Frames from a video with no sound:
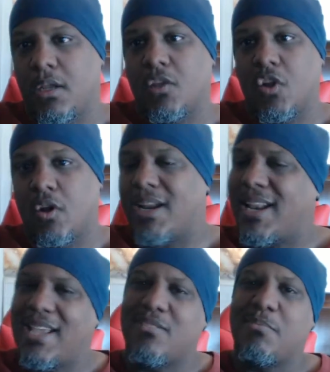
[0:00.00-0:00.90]
And I
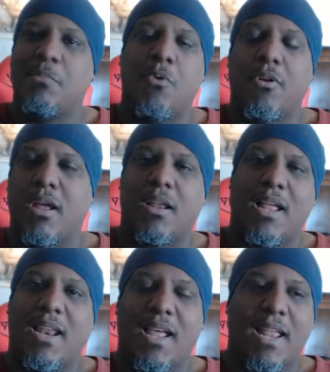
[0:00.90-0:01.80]
like to be
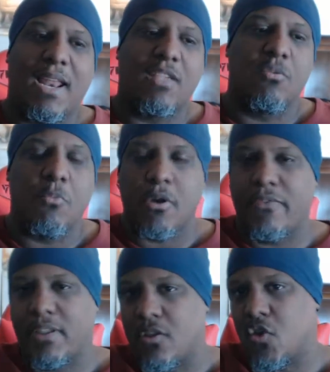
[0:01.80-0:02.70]
I like to
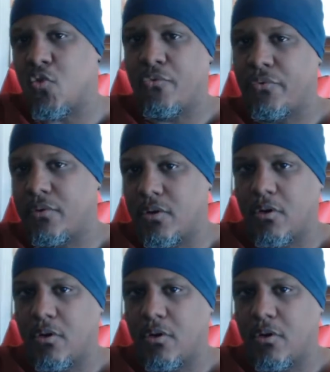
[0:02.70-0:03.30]
motivate the youth.